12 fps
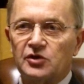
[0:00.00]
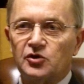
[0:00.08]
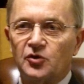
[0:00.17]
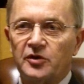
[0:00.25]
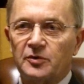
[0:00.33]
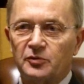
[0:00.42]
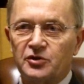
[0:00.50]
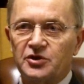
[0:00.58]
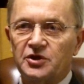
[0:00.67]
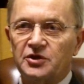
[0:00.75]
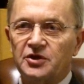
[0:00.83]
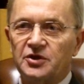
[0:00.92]
enjoy the
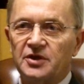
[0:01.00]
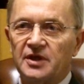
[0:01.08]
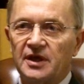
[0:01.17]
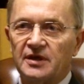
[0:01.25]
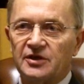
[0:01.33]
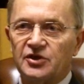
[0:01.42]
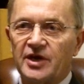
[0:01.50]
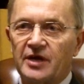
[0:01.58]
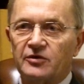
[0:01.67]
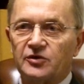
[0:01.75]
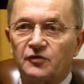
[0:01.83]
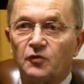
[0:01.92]
precision and the
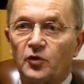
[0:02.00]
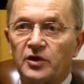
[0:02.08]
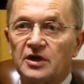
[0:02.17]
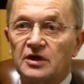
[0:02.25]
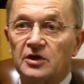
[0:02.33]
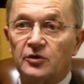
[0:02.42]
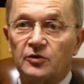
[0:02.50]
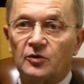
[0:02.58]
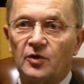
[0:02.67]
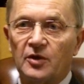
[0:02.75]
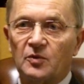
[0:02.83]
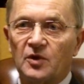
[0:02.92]
challenge of working near
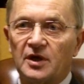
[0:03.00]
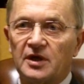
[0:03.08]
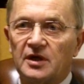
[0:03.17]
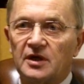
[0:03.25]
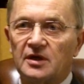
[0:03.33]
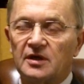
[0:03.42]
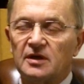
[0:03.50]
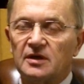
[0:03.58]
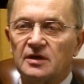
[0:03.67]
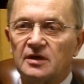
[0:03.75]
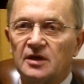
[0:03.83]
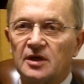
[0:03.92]
the runway
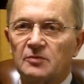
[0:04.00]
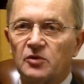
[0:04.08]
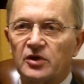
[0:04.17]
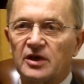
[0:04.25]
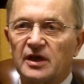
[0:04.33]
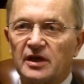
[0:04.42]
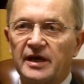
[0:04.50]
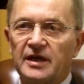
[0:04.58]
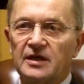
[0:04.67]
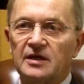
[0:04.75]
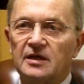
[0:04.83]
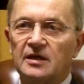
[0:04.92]
and um, looking at
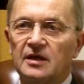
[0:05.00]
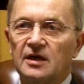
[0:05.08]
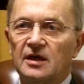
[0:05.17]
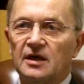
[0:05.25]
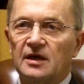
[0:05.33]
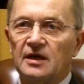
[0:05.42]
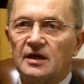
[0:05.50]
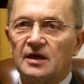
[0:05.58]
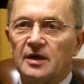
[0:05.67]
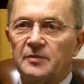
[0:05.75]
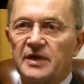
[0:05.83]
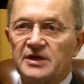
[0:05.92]
landing
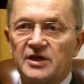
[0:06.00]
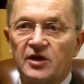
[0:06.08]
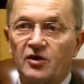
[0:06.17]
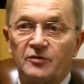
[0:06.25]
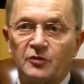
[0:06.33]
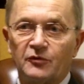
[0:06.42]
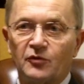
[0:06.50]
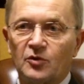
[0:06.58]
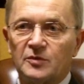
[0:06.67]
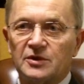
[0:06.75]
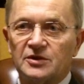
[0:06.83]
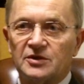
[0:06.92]
um, and takeoff
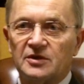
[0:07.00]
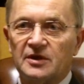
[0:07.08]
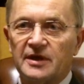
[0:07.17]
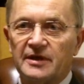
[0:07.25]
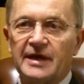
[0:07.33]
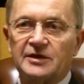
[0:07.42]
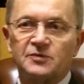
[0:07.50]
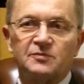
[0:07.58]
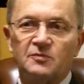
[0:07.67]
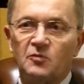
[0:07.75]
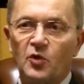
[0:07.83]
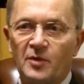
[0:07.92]
performance. And that's
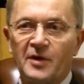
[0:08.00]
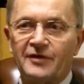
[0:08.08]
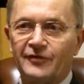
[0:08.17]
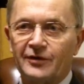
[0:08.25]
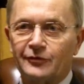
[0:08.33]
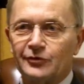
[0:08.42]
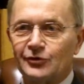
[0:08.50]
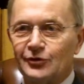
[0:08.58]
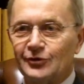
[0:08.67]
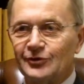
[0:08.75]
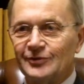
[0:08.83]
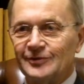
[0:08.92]
one of my favorites
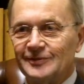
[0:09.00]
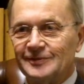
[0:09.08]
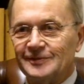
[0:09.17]
to do.